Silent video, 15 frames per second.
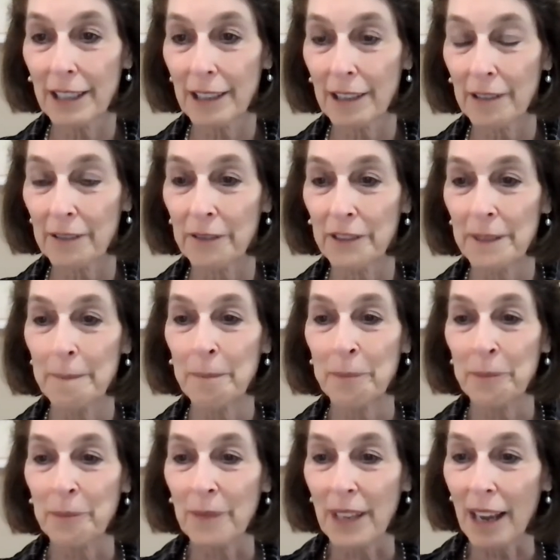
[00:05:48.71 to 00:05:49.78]

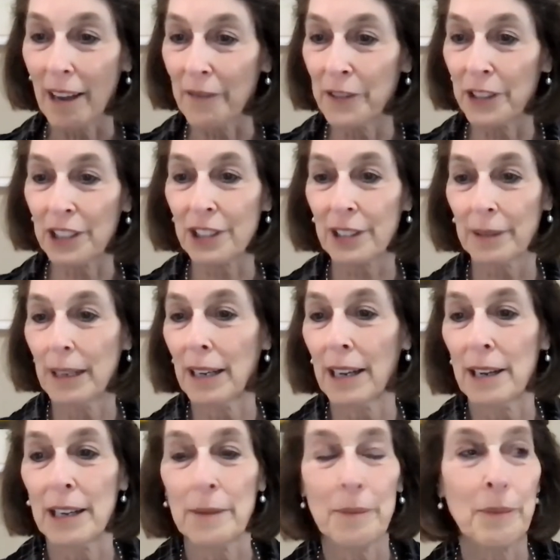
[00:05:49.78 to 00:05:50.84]
of this
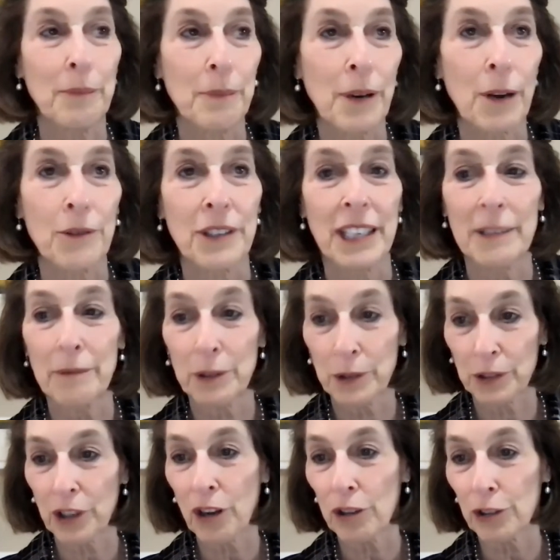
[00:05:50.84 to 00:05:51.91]
protein, which is called